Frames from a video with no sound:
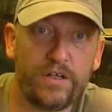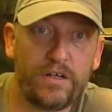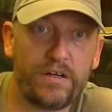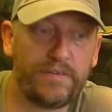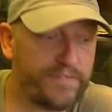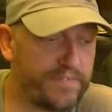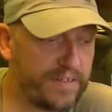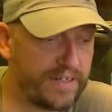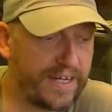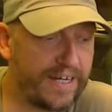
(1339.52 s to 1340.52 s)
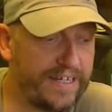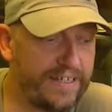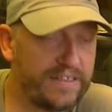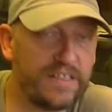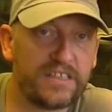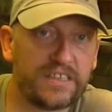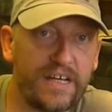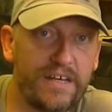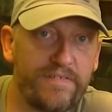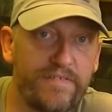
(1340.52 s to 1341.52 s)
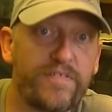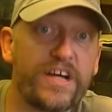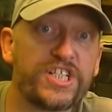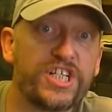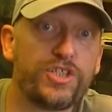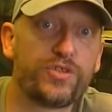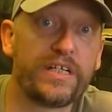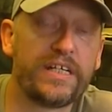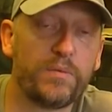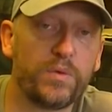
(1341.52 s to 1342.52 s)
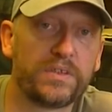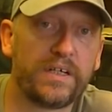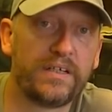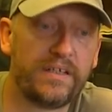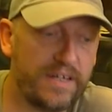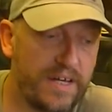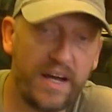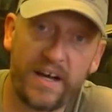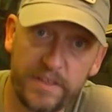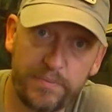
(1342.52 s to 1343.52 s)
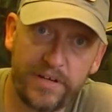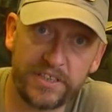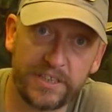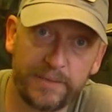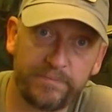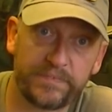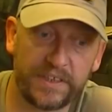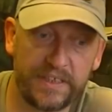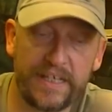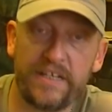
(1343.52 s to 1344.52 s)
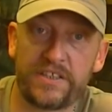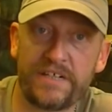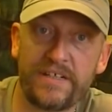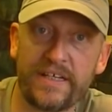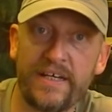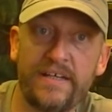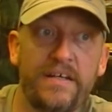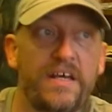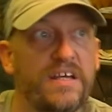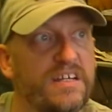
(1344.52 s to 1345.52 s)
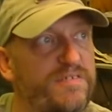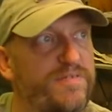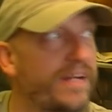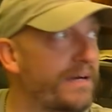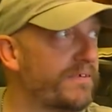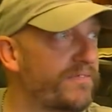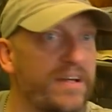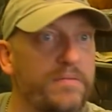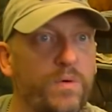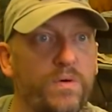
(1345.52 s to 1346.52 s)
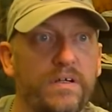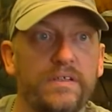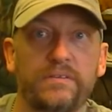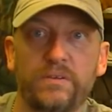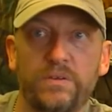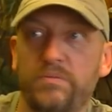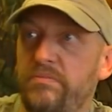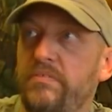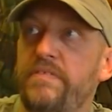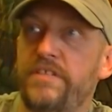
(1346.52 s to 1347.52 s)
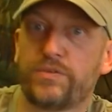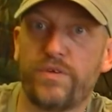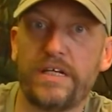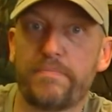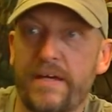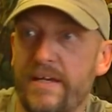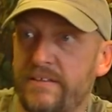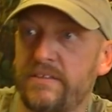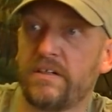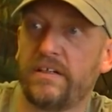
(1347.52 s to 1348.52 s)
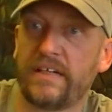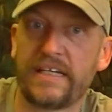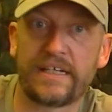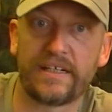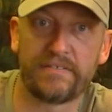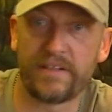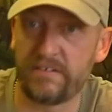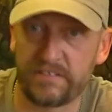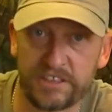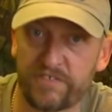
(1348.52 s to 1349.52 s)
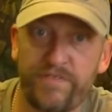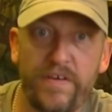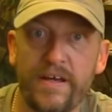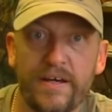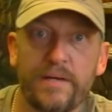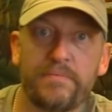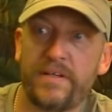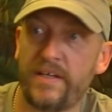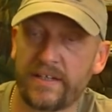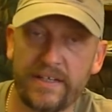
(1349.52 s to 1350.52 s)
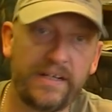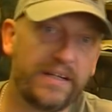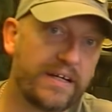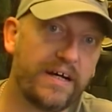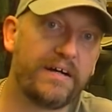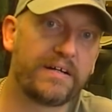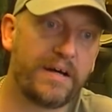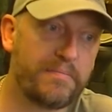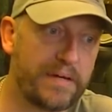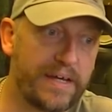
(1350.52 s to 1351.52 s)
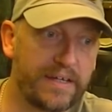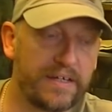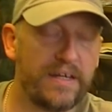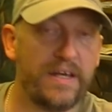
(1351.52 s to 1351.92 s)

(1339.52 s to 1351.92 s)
of clean, safe, fresh drinking water under pressure. So you get your jerry can, you fill it up with rainwater, or if it's really bad, you've got a lake up the road, just fill it up, get it in the car, come back.